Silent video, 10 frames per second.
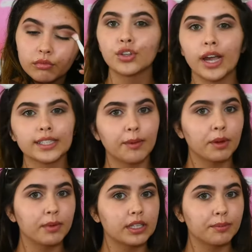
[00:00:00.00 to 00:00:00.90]
So next I'm
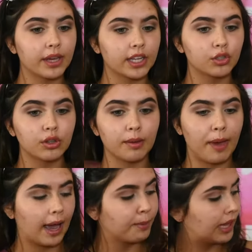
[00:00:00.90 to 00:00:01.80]
going to be dipping into the
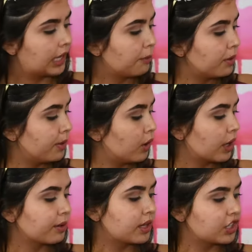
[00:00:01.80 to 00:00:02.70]
MAC palette, and I'm going to be
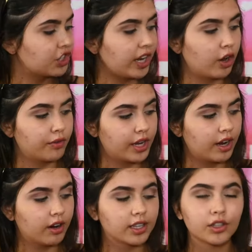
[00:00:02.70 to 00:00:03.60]
going with this shade over
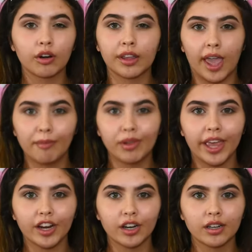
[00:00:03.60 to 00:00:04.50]
here, and it's called Game
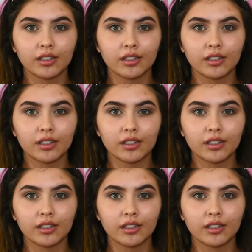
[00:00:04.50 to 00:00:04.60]
Player.